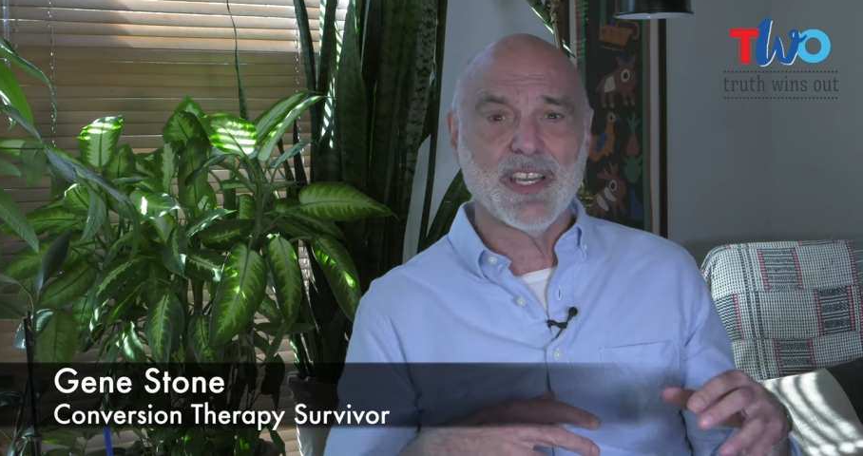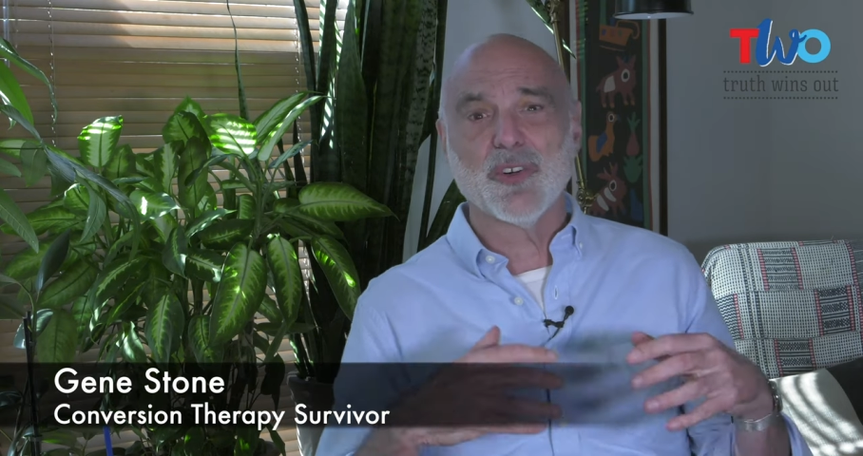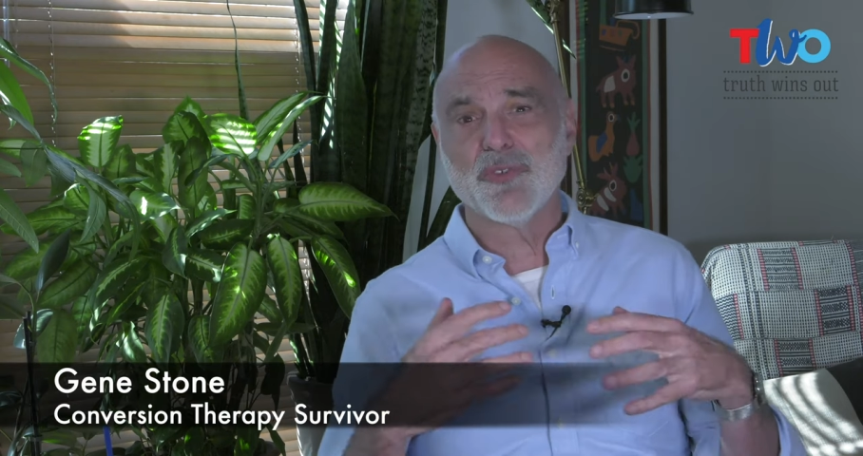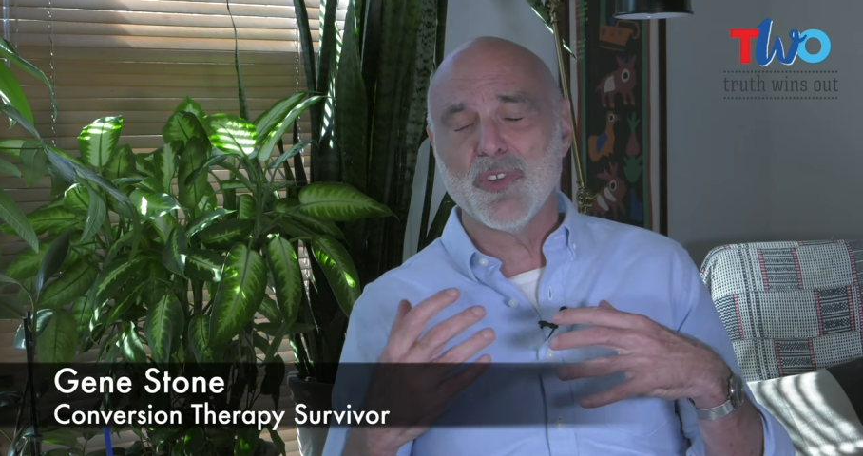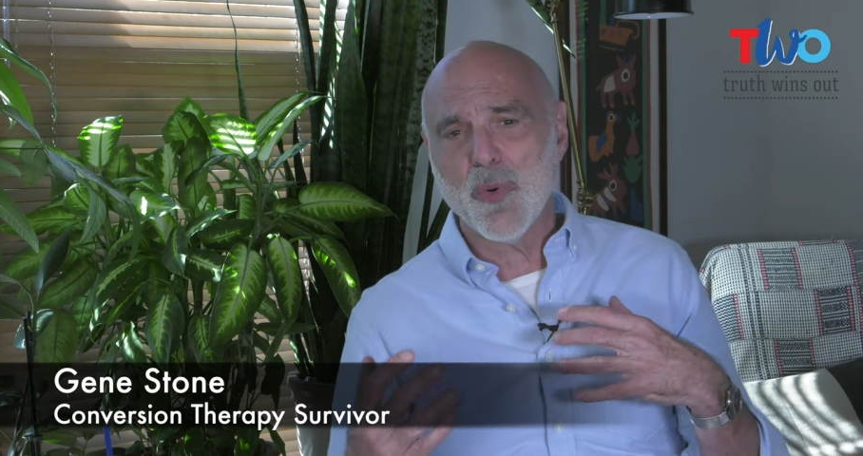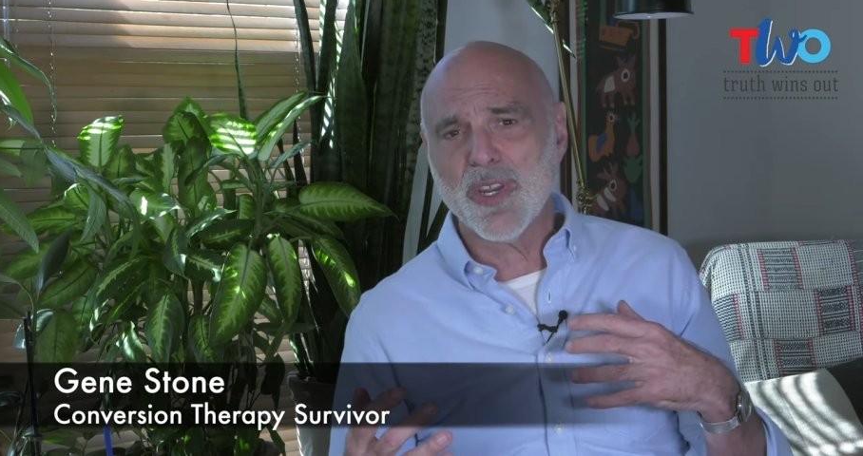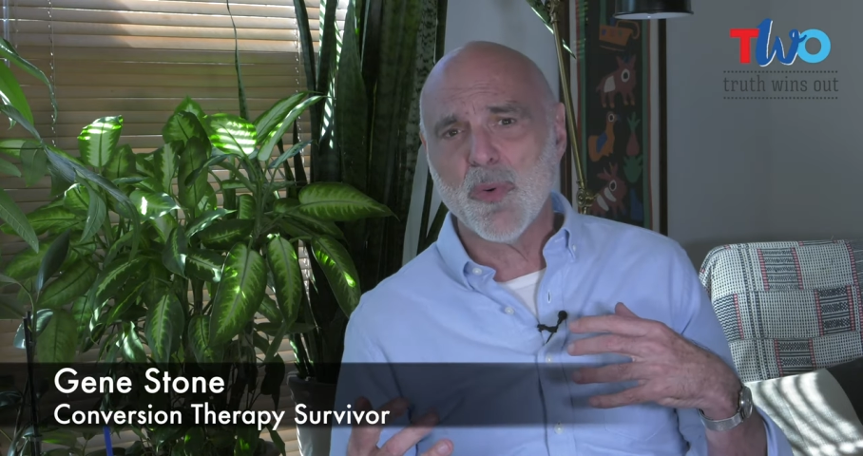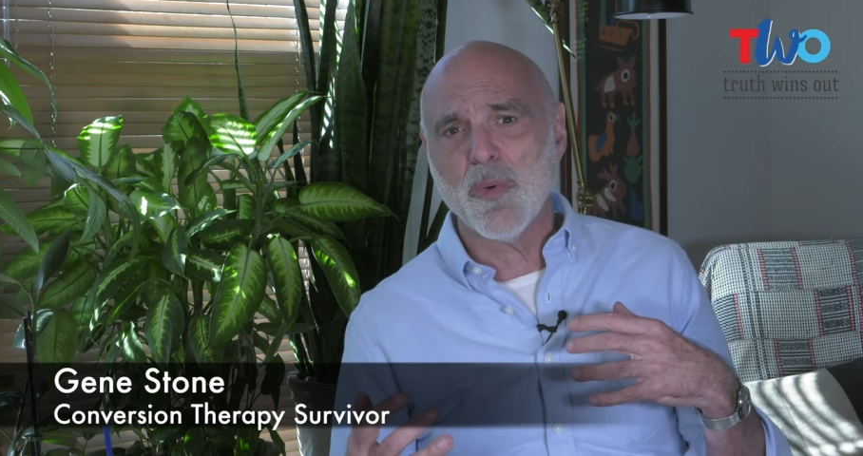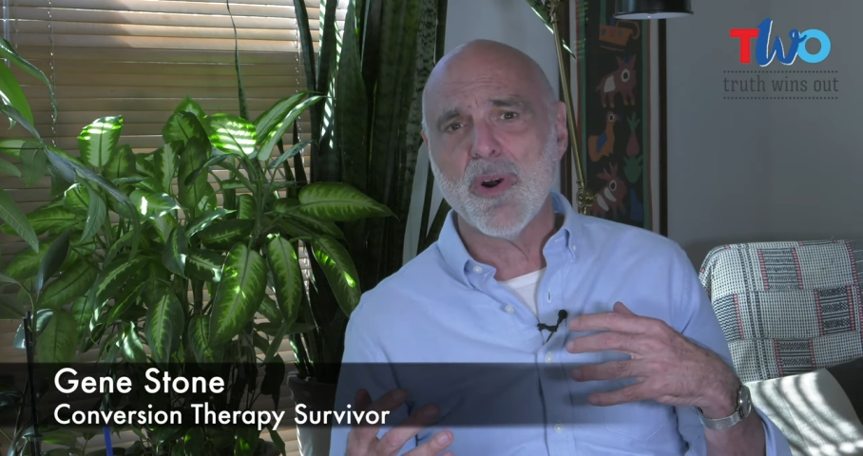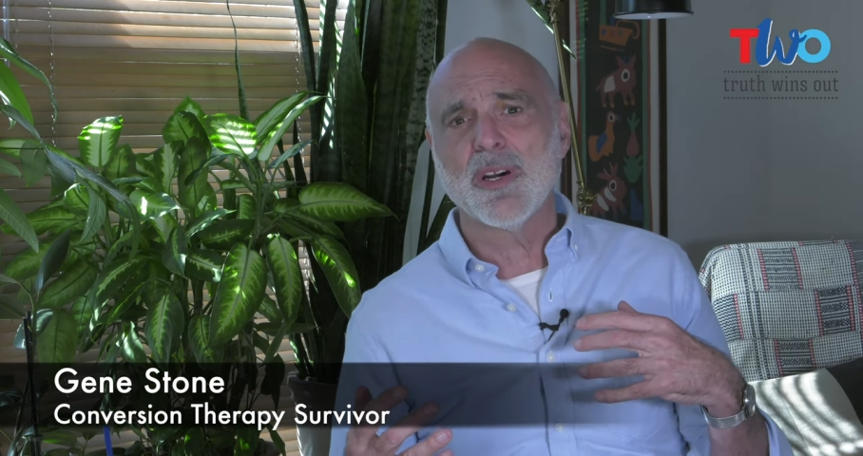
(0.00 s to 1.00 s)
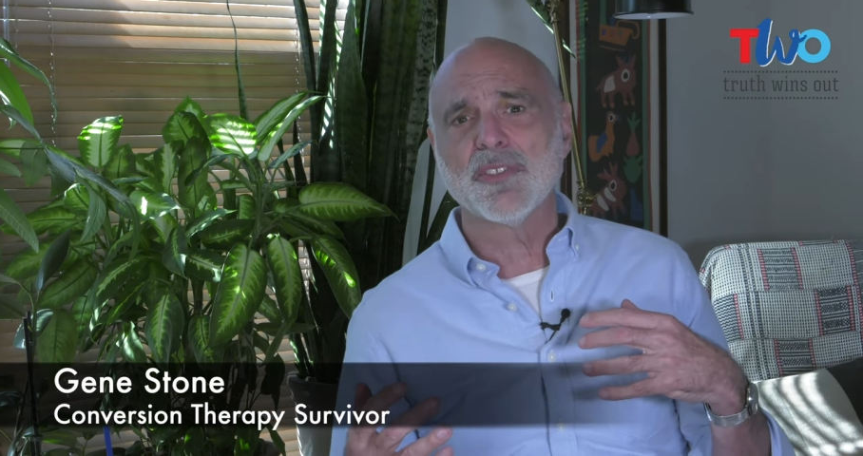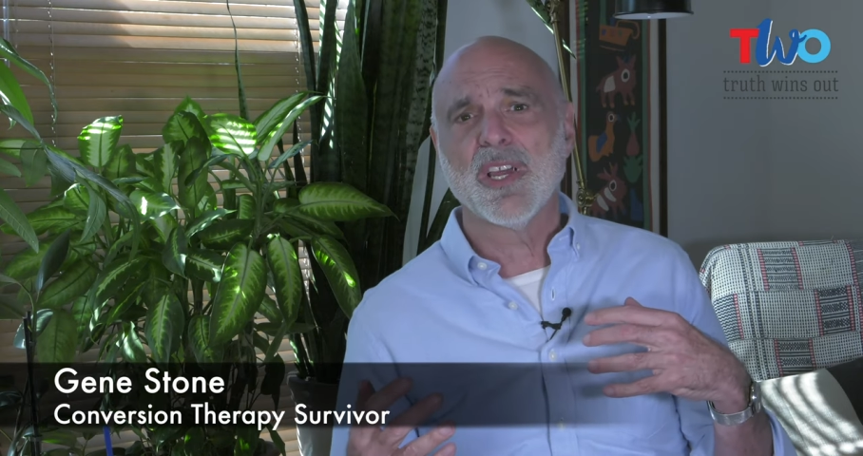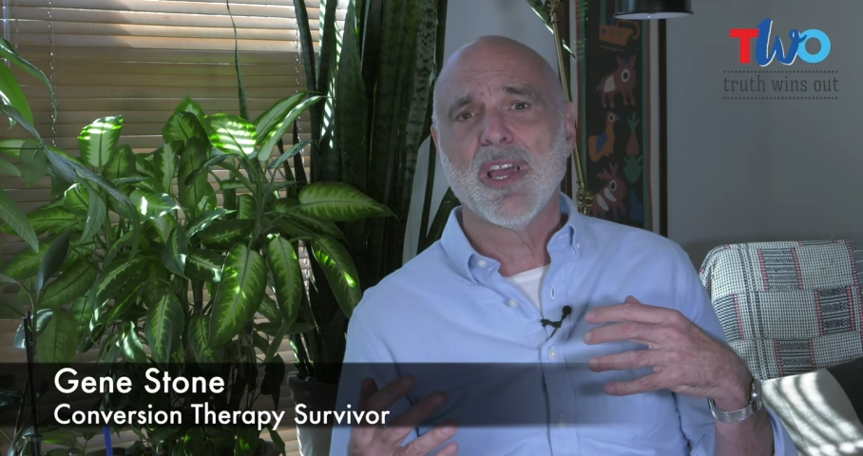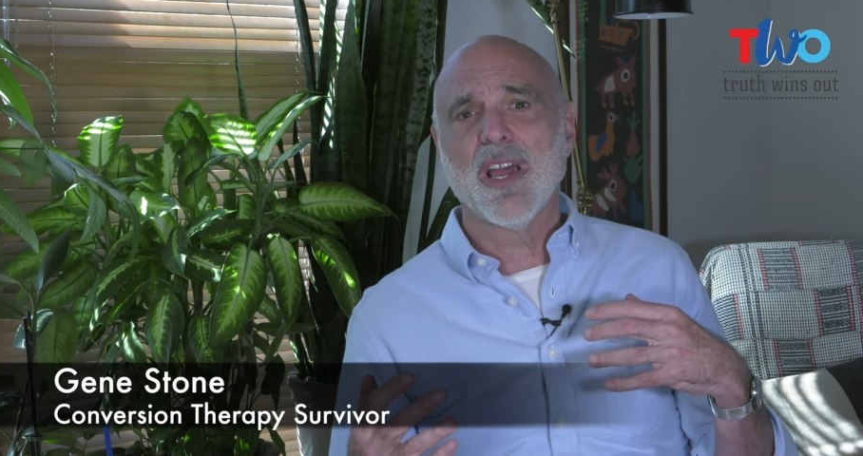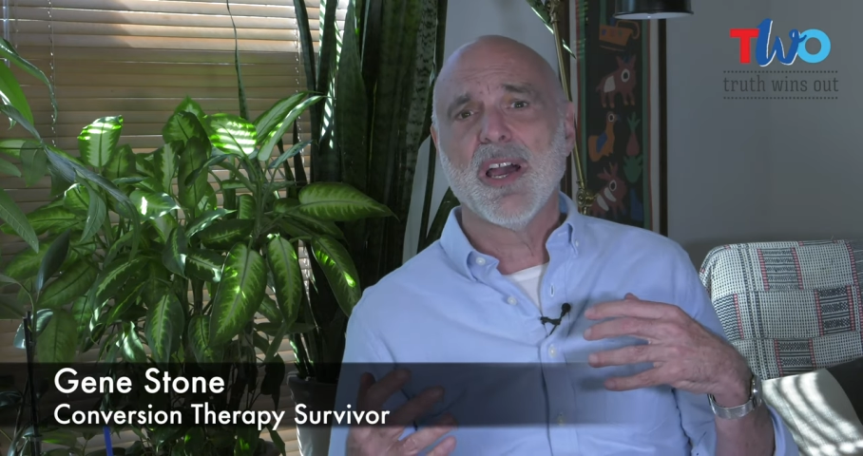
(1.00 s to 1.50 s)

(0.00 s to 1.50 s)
I don't know what I want.